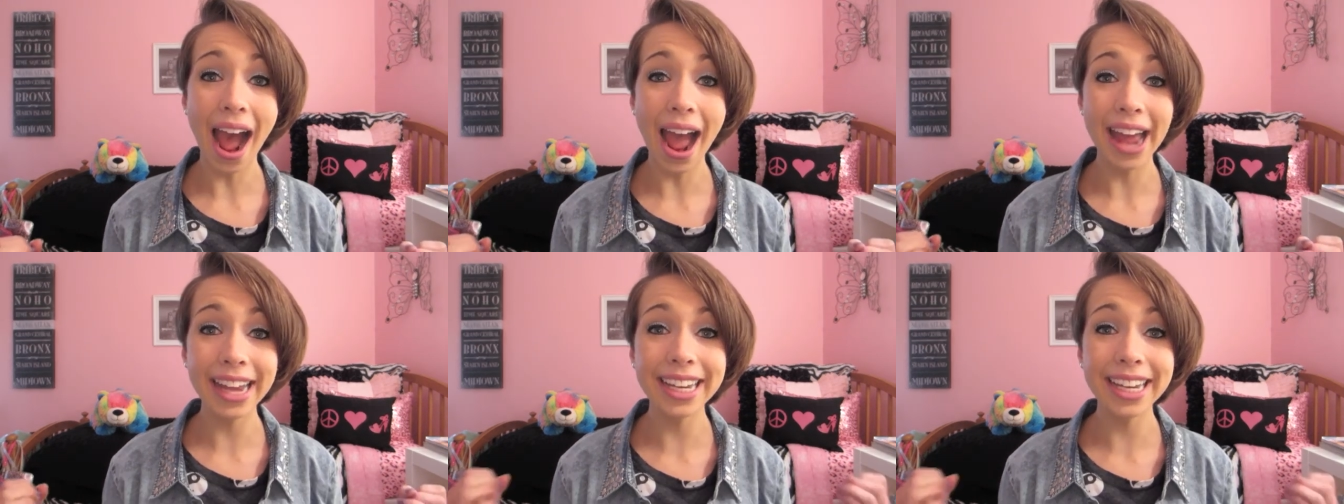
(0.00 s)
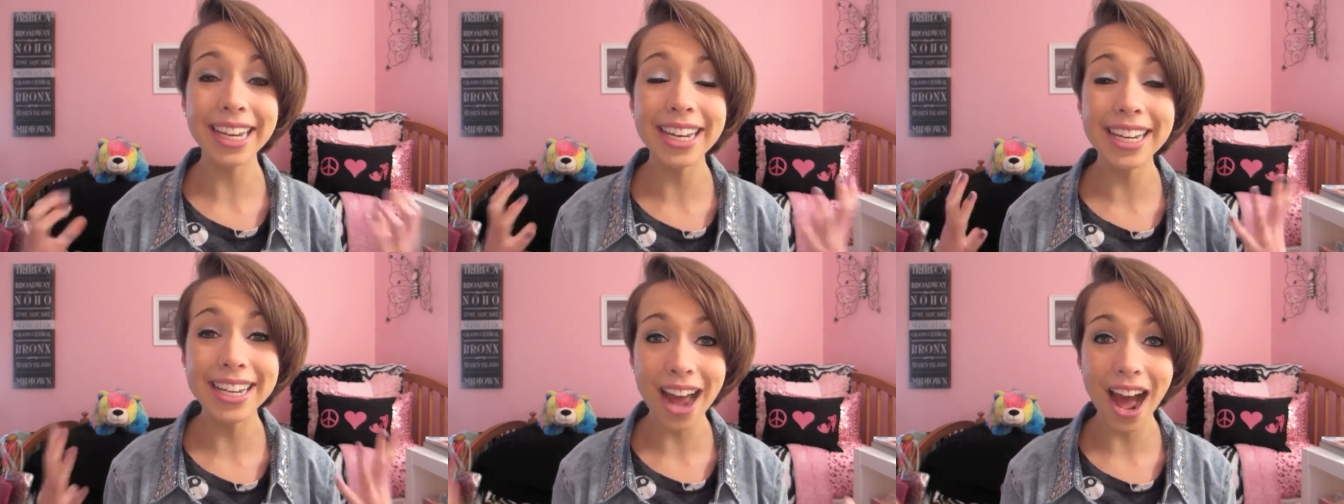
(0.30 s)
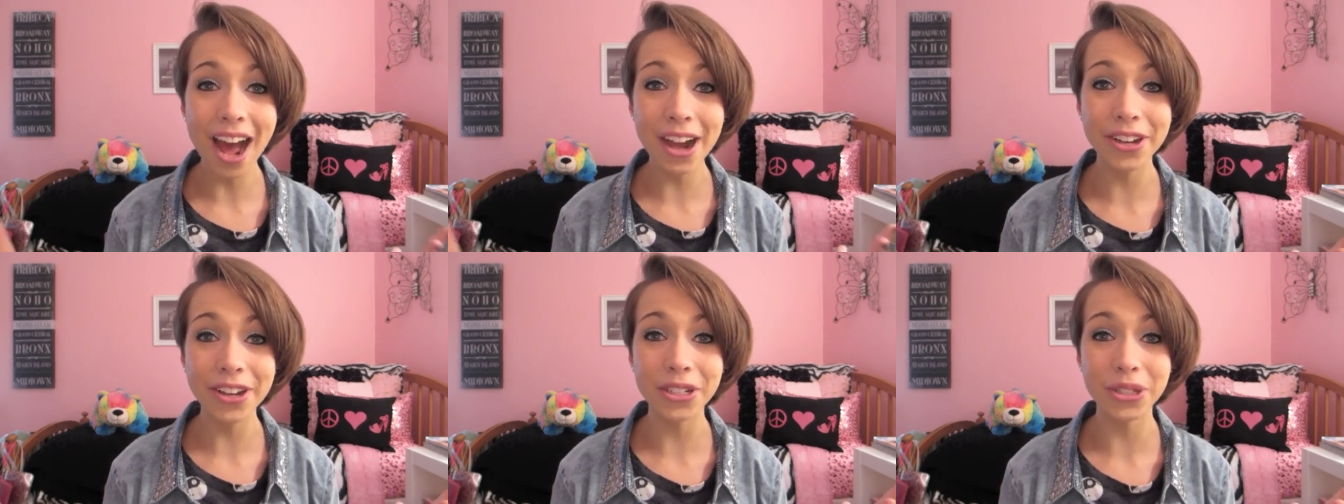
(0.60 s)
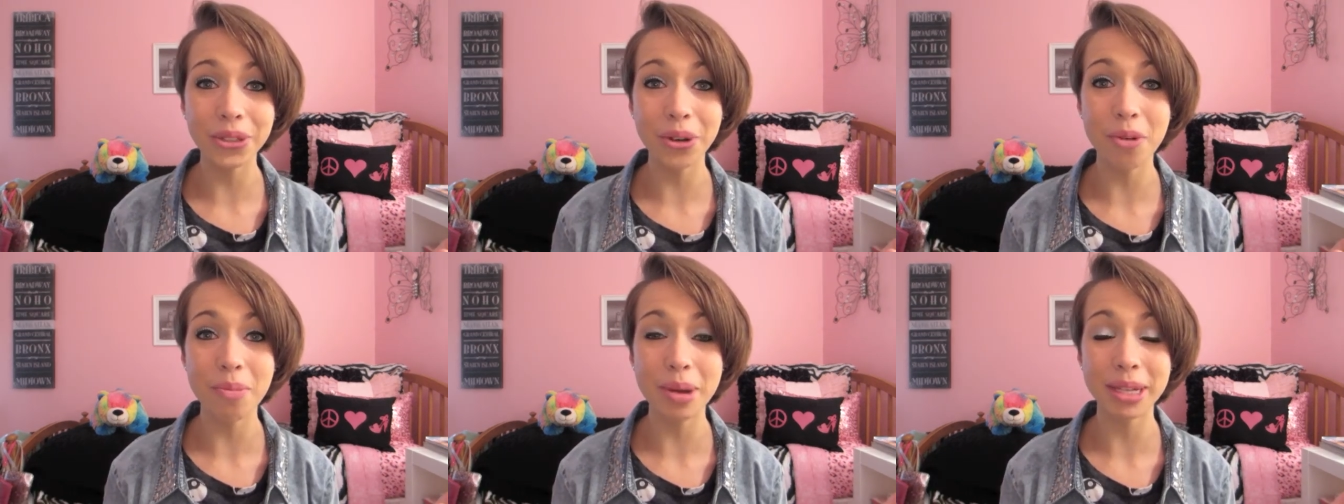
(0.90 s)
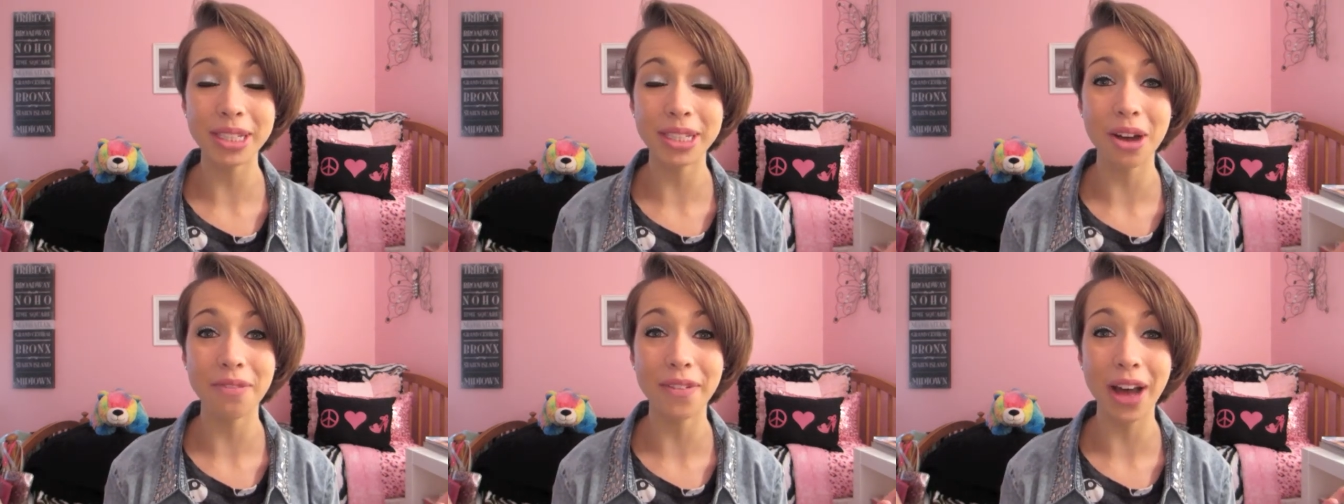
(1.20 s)
I cannot control
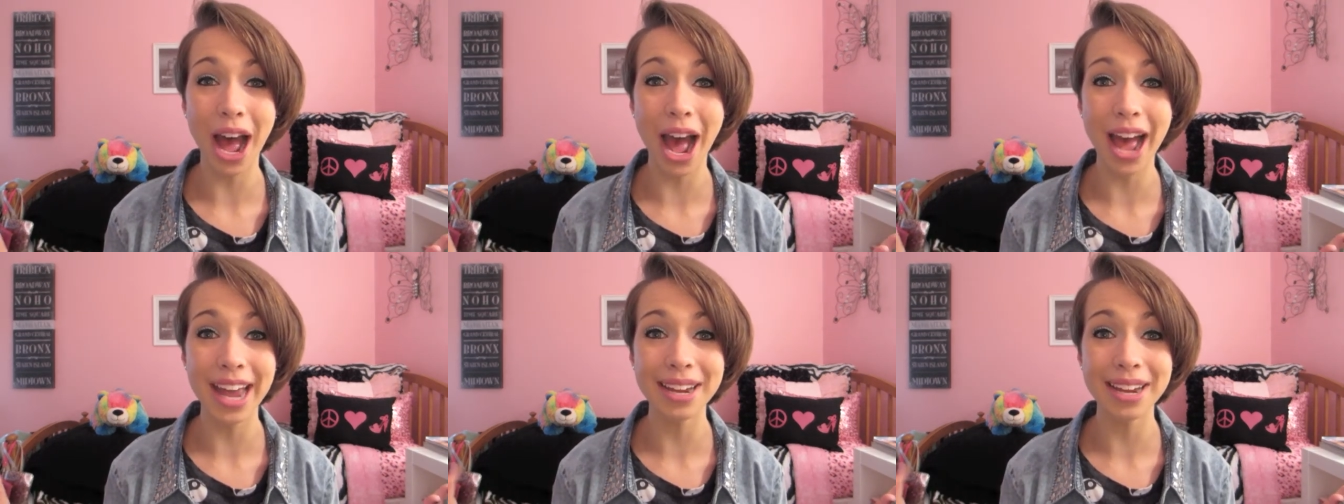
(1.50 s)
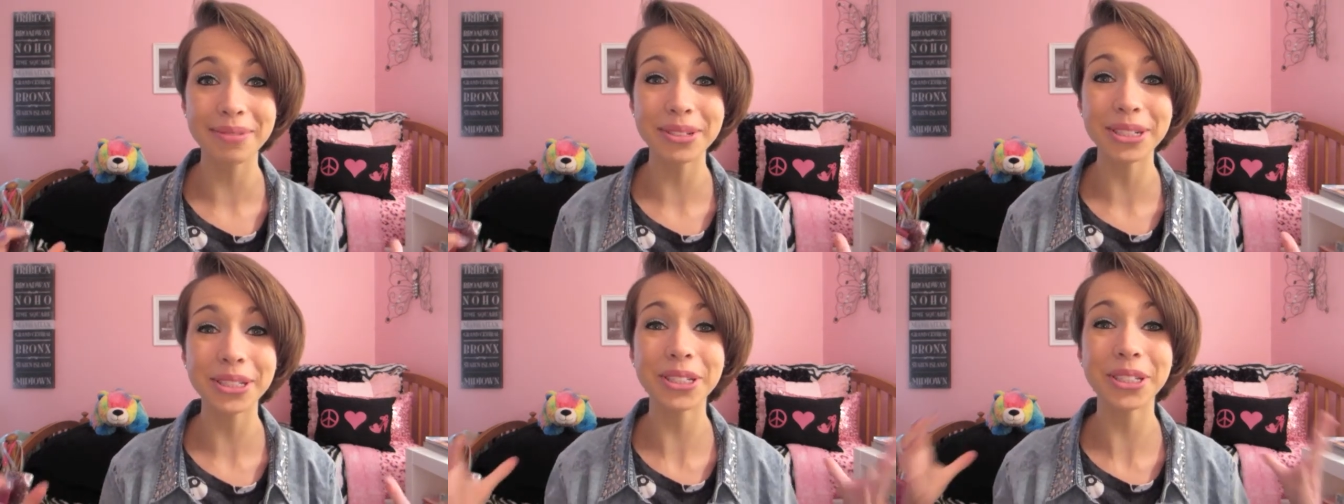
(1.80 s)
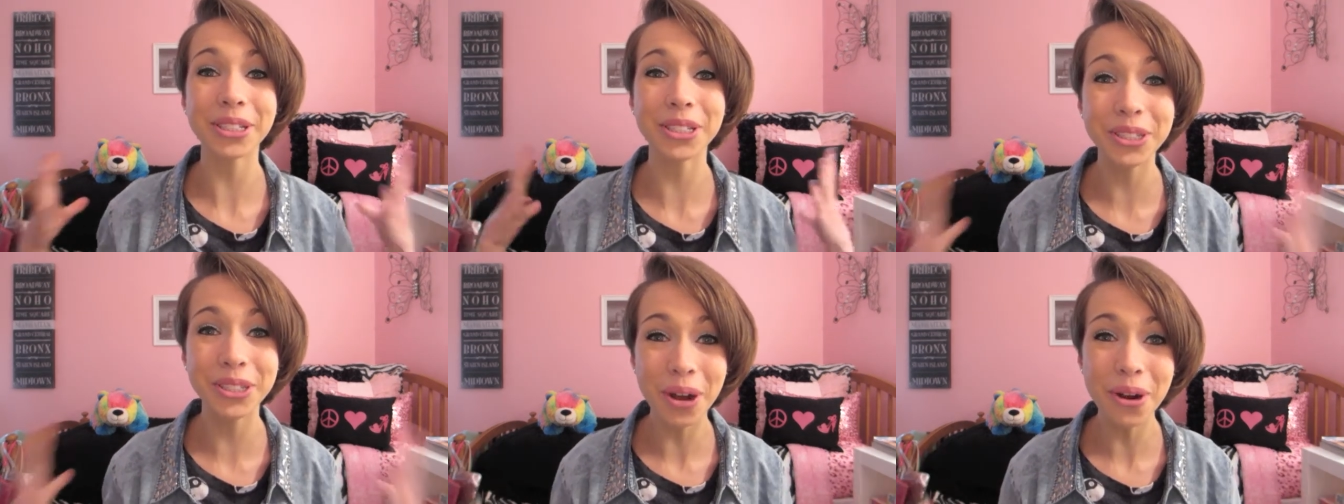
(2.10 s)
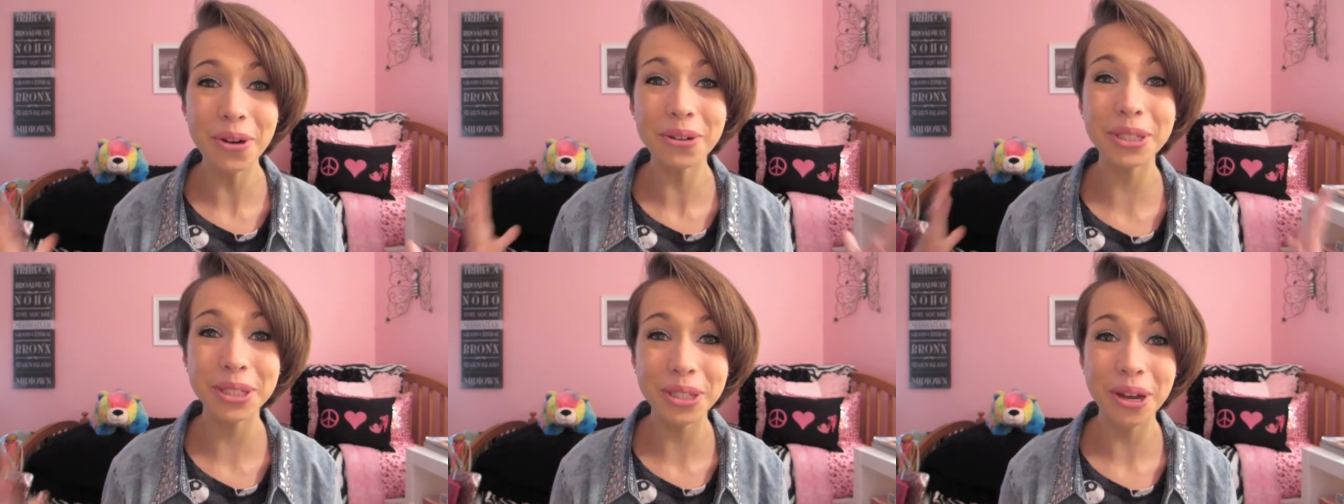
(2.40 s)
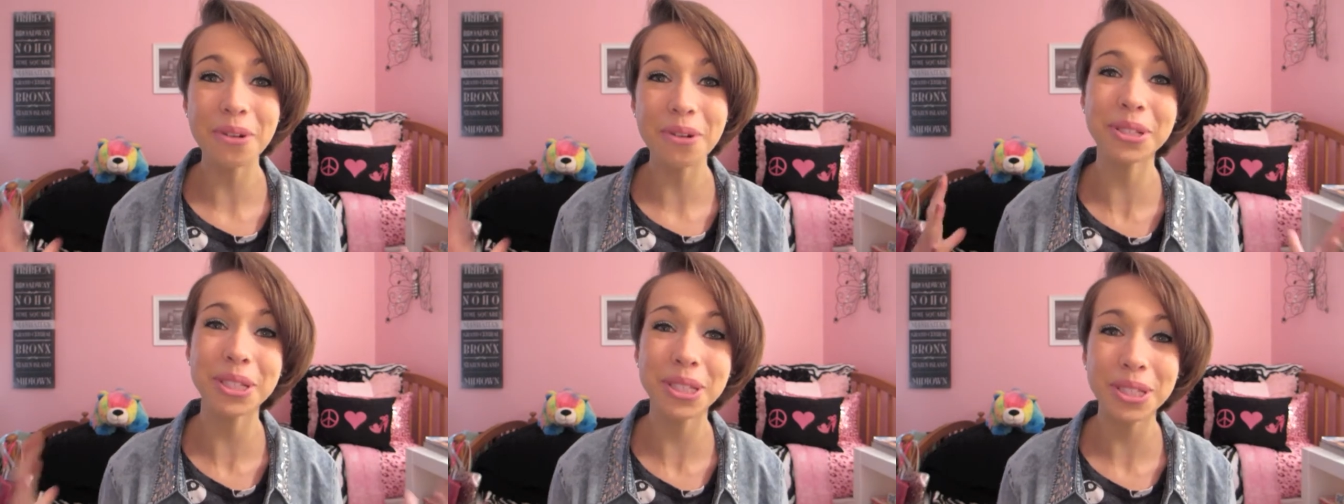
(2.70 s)
myself. I am just so,
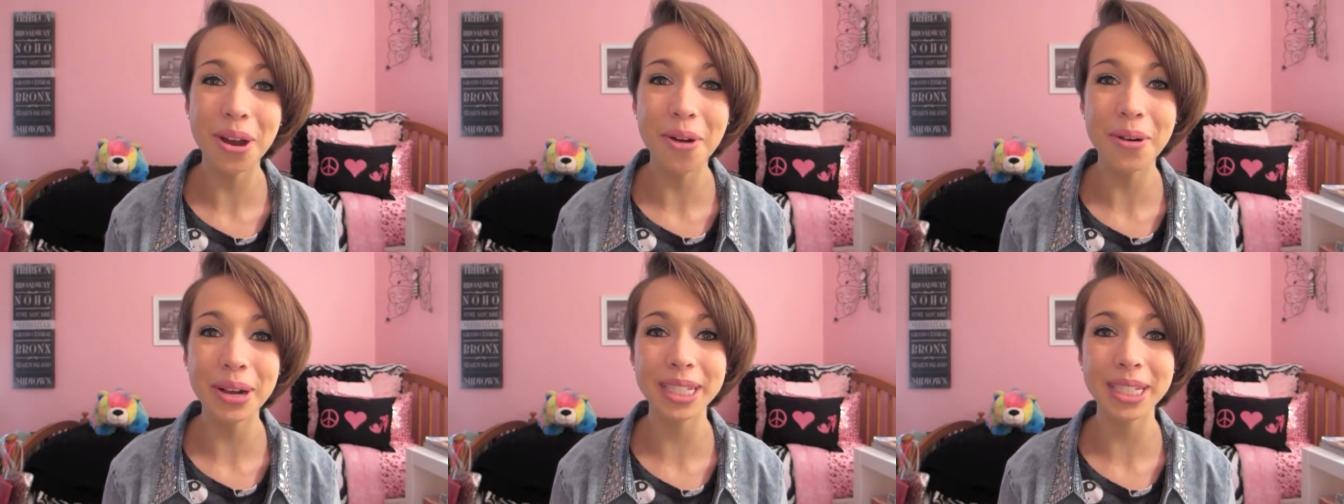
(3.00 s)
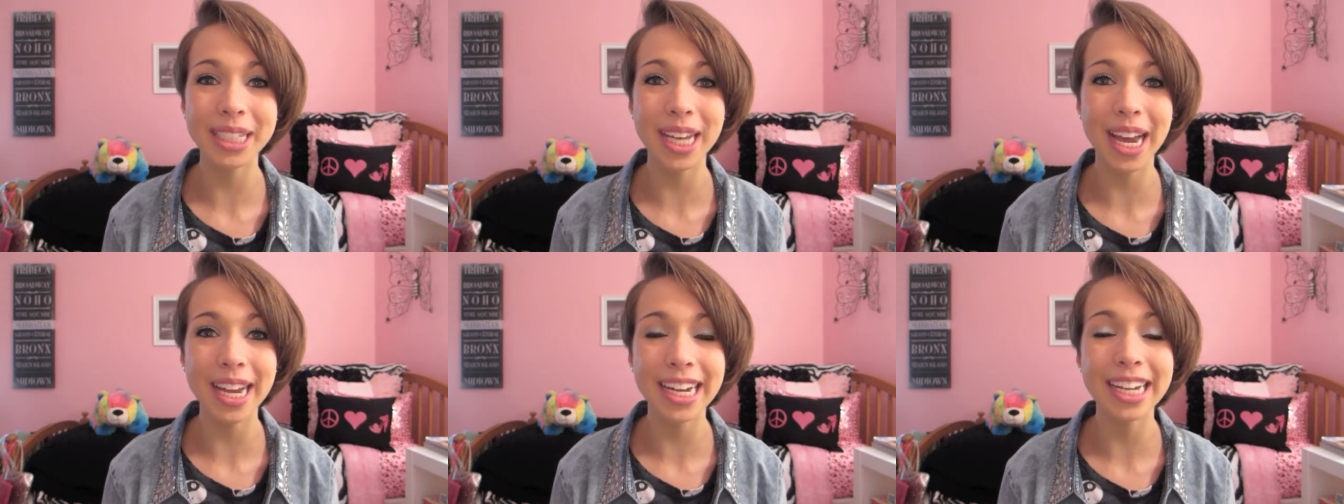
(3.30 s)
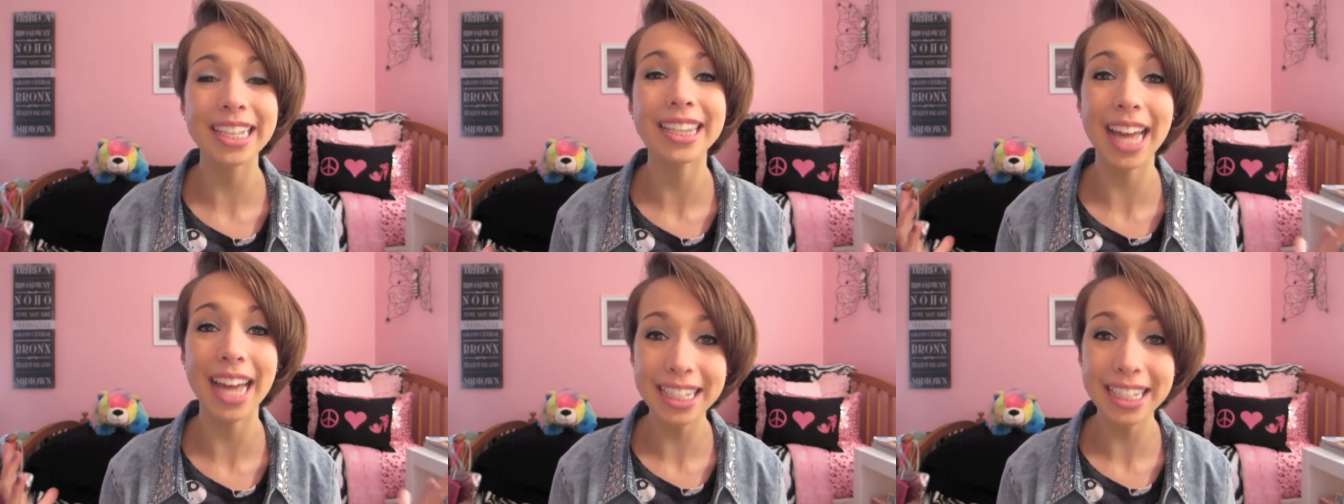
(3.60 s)
so, so excited.